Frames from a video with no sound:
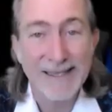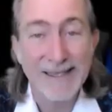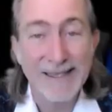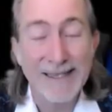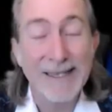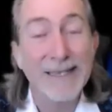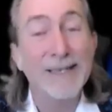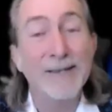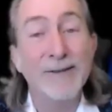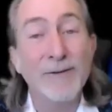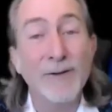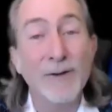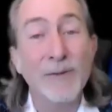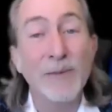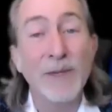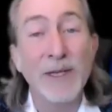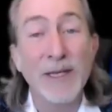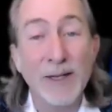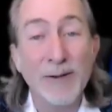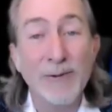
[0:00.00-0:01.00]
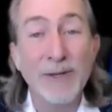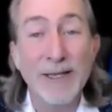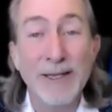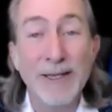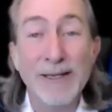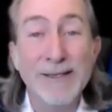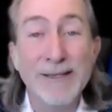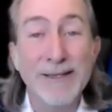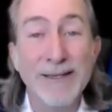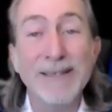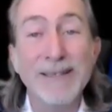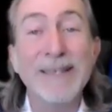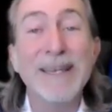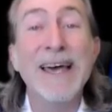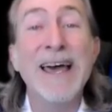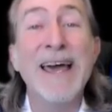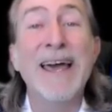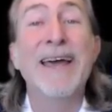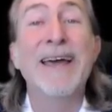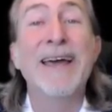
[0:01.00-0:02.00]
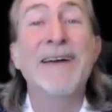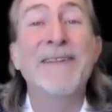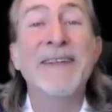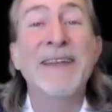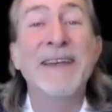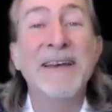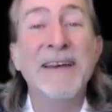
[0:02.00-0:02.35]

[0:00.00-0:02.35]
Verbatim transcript: seed and for being with us today.